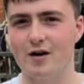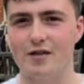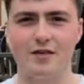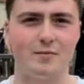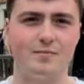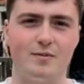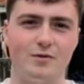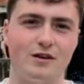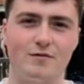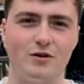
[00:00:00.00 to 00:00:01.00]
what other
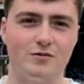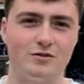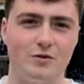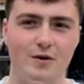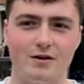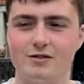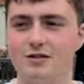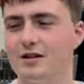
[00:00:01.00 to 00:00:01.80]
people think of you too much.